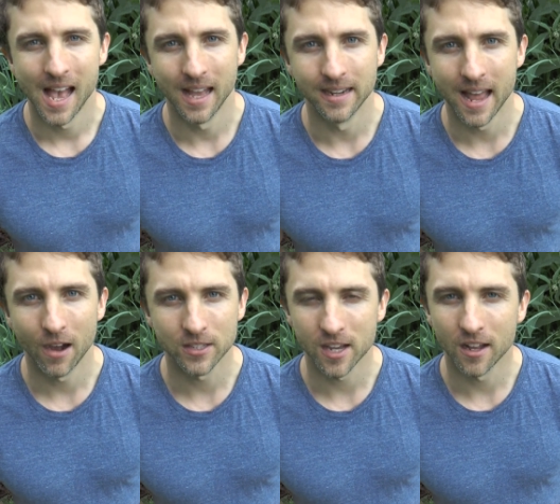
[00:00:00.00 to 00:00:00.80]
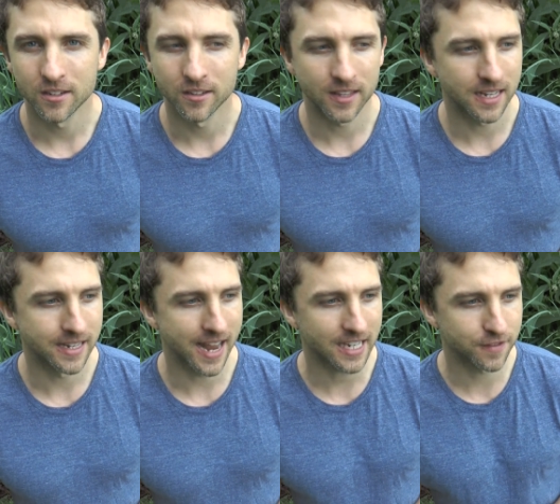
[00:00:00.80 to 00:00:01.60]
And now it's on to the
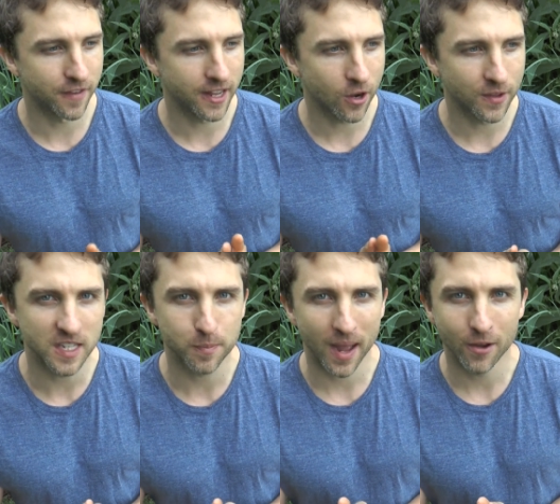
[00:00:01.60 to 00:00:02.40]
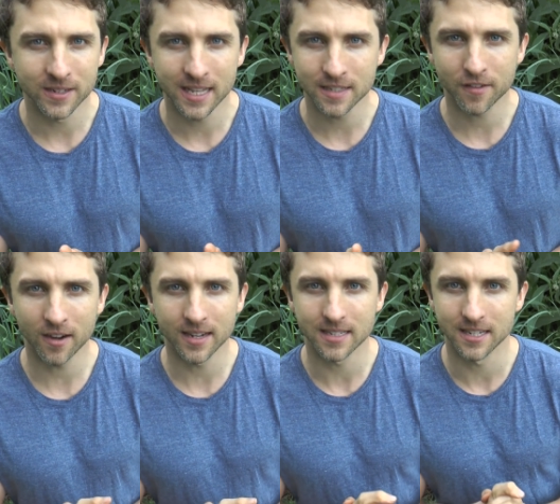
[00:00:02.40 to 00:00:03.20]
next video in this biointensive
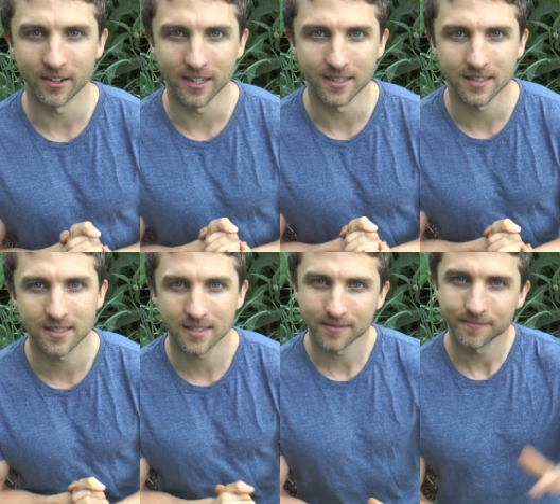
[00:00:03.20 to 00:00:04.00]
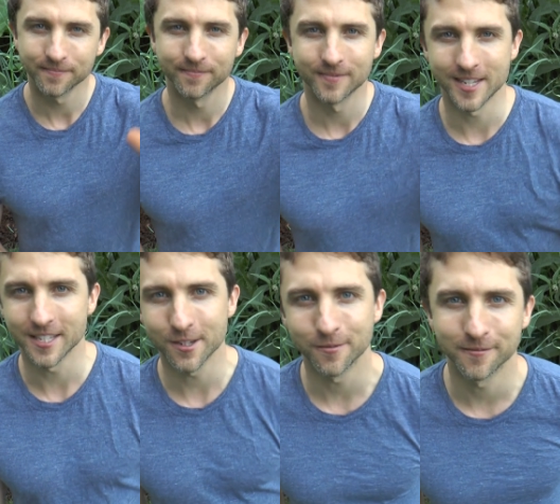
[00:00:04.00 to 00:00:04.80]
gardening series. See you
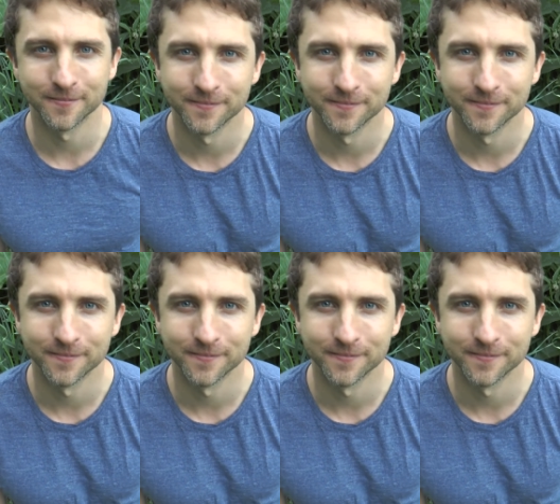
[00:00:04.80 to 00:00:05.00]
soon.